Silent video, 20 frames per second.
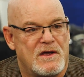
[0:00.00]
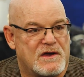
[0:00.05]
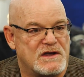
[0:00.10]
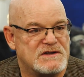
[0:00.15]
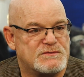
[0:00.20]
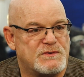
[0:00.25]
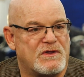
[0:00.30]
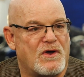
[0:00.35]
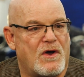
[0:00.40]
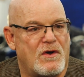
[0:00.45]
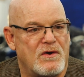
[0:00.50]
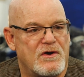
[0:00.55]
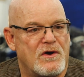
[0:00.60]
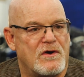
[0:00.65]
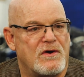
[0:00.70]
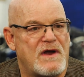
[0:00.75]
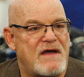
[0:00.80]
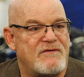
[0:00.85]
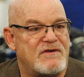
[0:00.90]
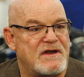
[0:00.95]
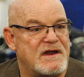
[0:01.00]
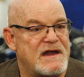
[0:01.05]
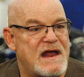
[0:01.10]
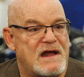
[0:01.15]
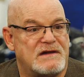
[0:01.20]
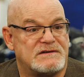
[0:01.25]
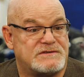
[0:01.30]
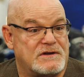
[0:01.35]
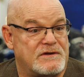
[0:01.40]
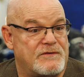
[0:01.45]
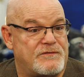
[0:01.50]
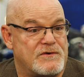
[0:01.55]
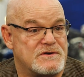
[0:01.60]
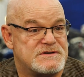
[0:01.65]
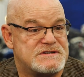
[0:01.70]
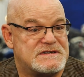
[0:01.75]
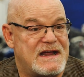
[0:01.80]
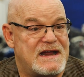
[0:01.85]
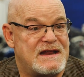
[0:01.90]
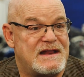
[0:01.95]
Because with Holger having announced on the
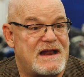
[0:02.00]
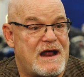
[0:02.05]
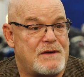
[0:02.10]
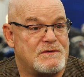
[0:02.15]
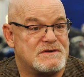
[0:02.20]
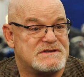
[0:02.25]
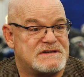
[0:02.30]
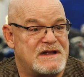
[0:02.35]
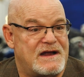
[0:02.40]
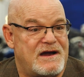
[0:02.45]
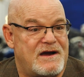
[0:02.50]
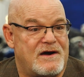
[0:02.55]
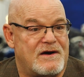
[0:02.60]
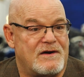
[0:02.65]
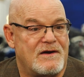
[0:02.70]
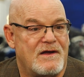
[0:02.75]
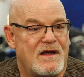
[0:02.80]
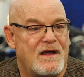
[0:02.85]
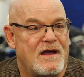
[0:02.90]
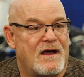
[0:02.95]
first day that I was there